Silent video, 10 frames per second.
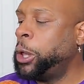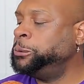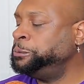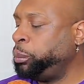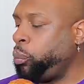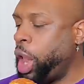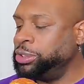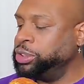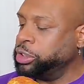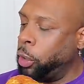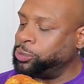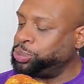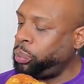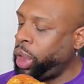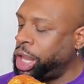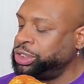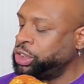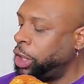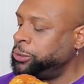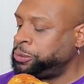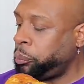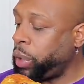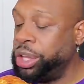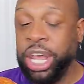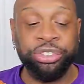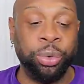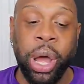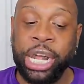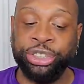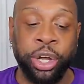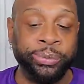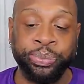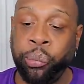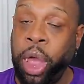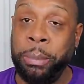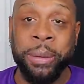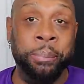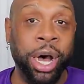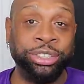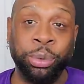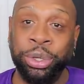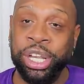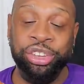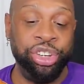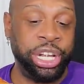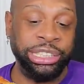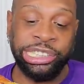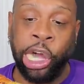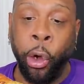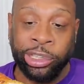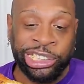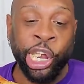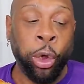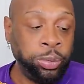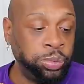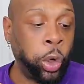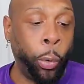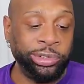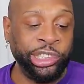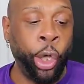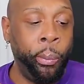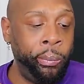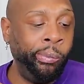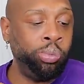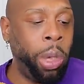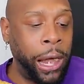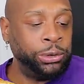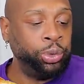Mm-mm-mm-mm. The sriracha be busting with these chickens. Mm-hmm.